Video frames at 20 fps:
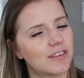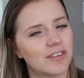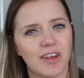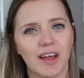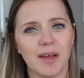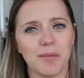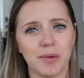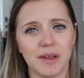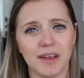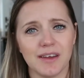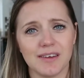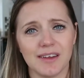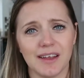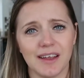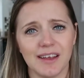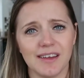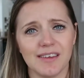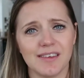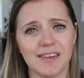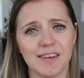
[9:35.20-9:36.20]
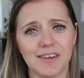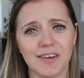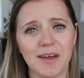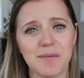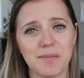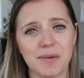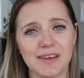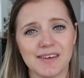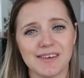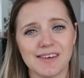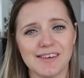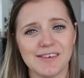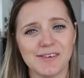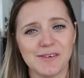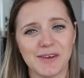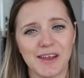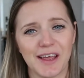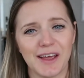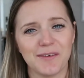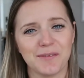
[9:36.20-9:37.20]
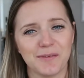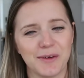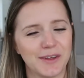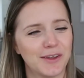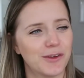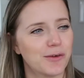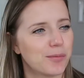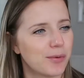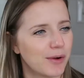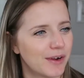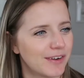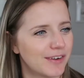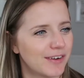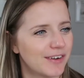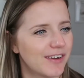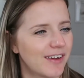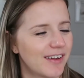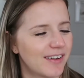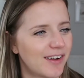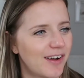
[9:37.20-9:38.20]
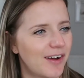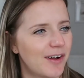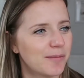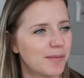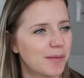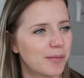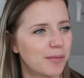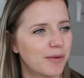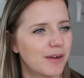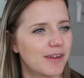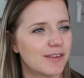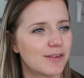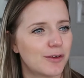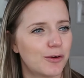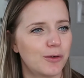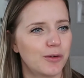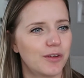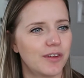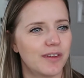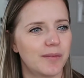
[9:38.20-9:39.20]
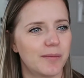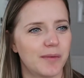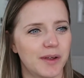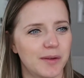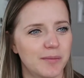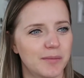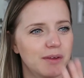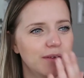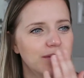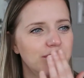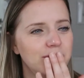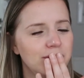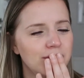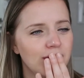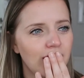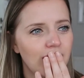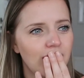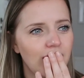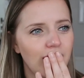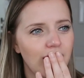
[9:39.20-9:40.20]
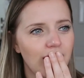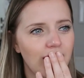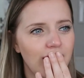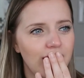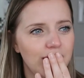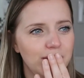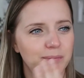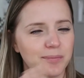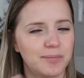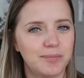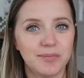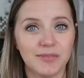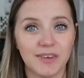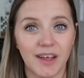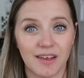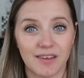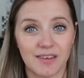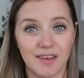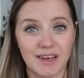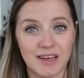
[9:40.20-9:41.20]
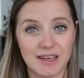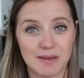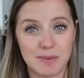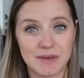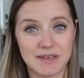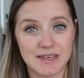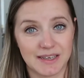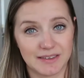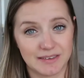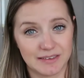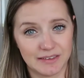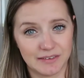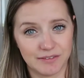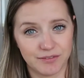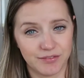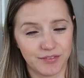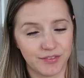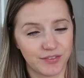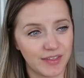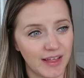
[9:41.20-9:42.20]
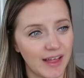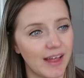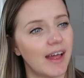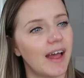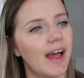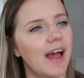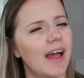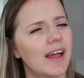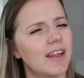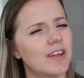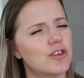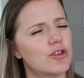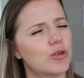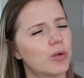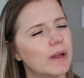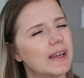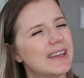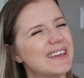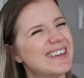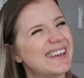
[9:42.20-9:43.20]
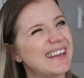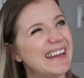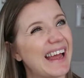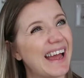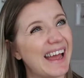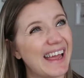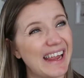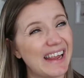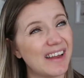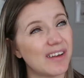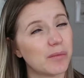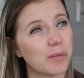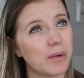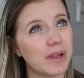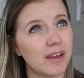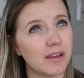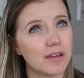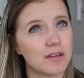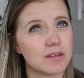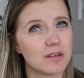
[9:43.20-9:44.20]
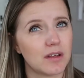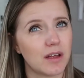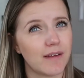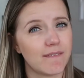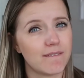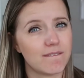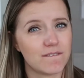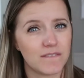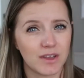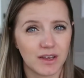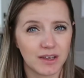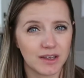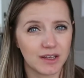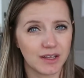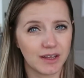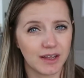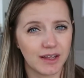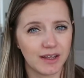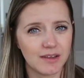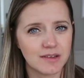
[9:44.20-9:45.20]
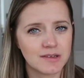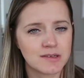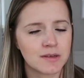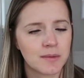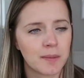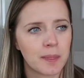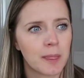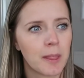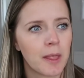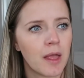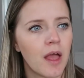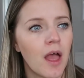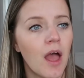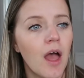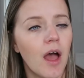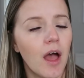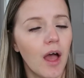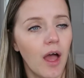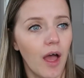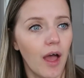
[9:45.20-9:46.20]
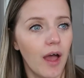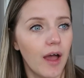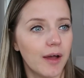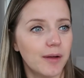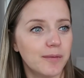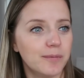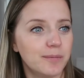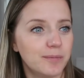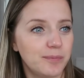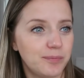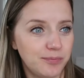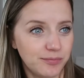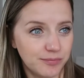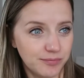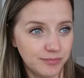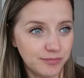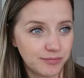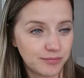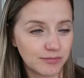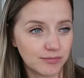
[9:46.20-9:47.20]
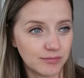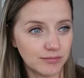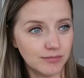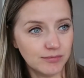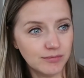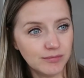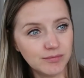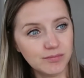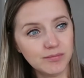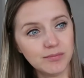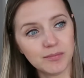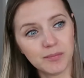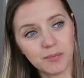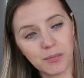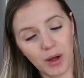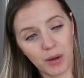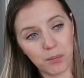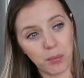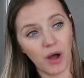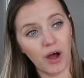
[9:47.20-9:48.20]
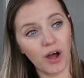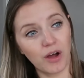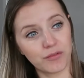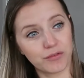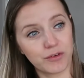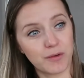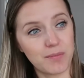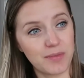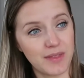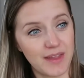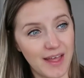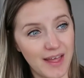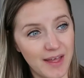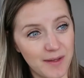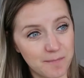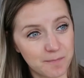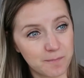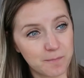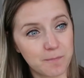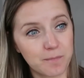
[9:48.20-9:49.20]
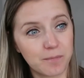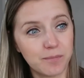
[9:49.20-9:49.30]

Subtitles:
diabetes. Diabetes you get when you're pregnant. I can't remember what it's called at the moment. Yes, I need to be tested for that at 28 weeks, I think it is. But apart from that,